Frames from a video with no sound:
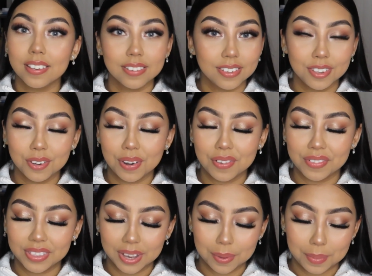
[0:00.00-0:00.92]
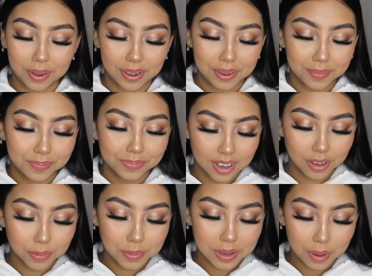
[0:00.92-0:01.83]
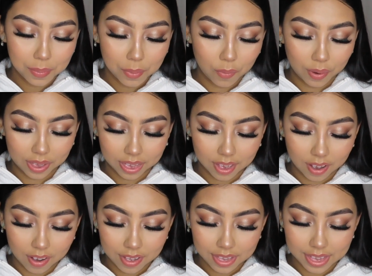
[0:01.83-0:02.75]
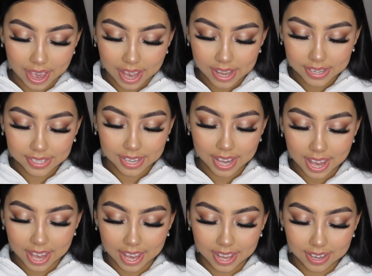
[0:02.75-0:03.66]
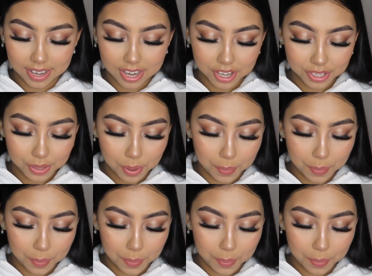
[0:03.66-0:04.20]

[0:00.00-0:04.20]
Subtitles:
you don't even think about it. They hooked me up with all that, and here's a